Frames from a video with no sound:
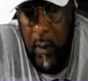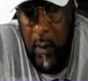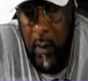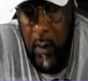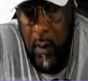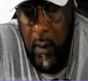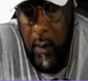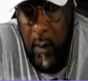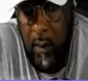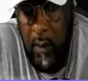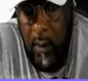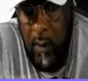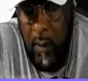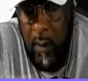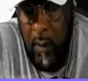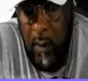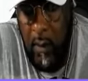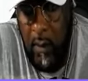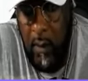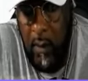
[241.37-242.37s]

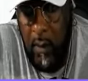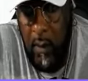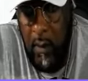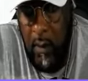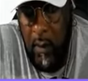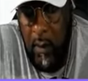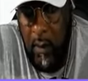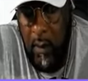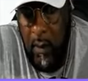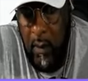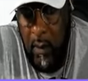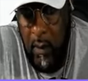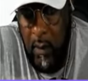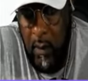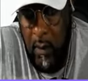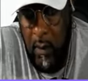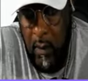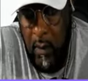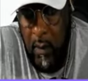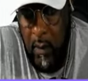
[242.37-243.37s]

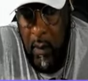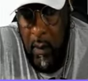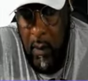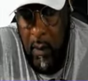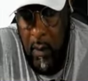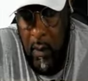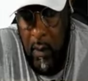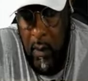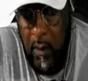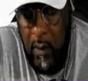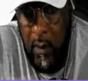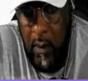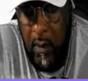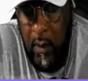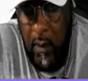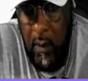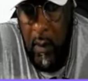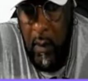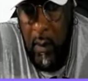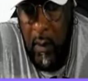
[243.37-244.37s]

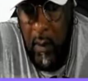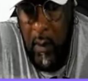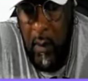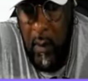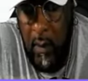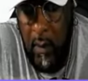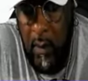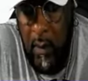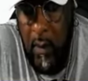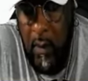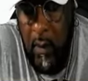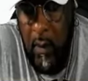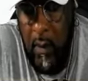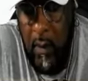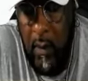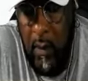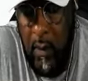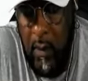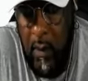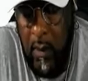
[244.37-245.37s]

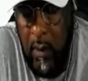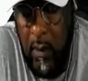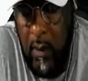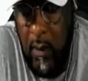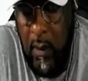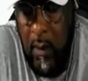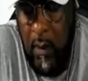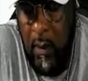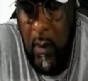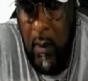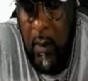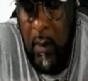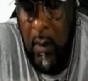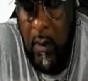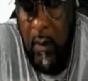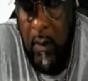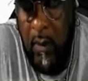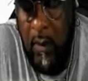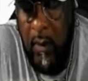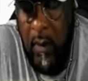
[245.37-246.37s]

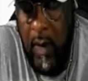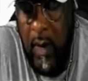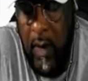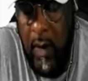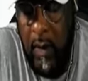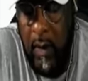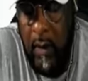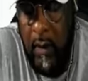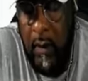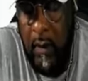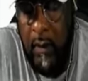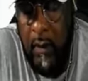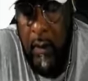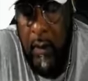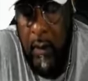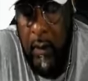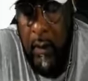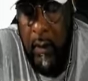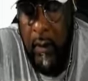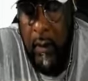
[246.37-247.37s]

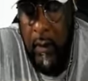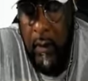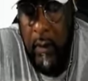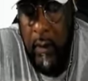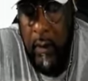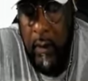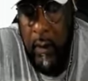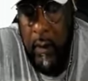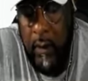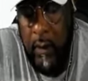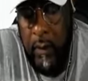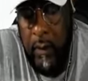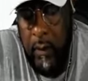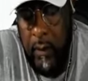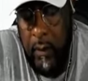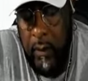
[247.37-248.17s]
No words are spoken by the person on screen.